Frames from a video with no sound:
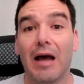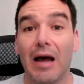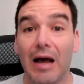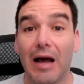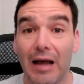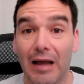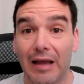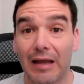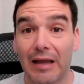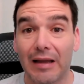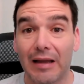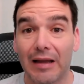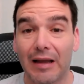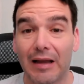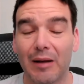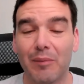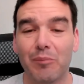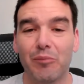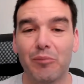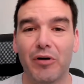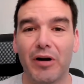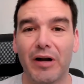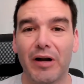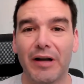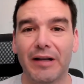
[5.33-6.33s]
Hi,
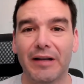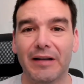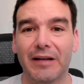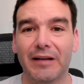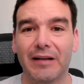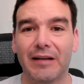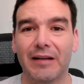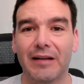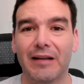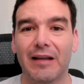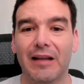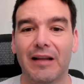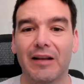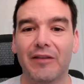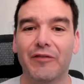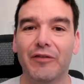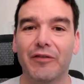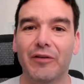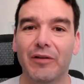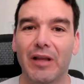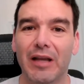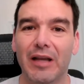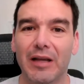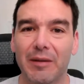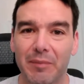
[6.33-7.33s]
I'm Brian, and if
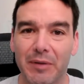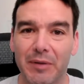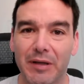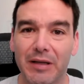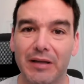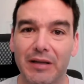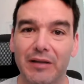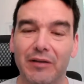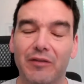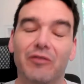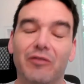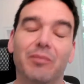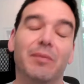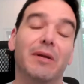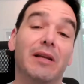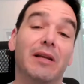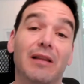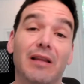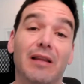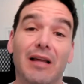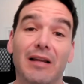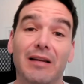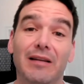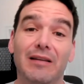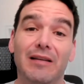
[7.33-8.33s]
you're like me, you spend a
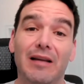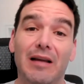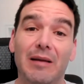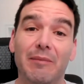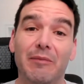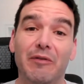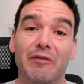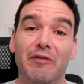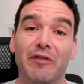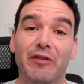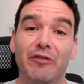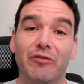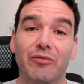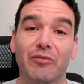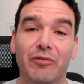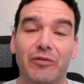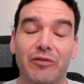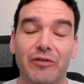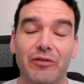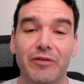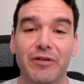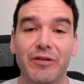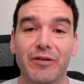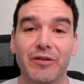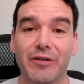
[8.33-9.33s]
lot of time in Visual
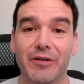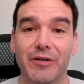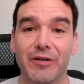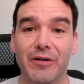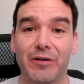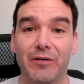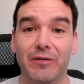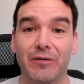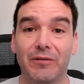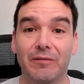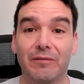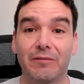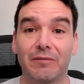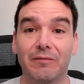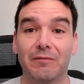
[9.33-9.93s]
Studio Code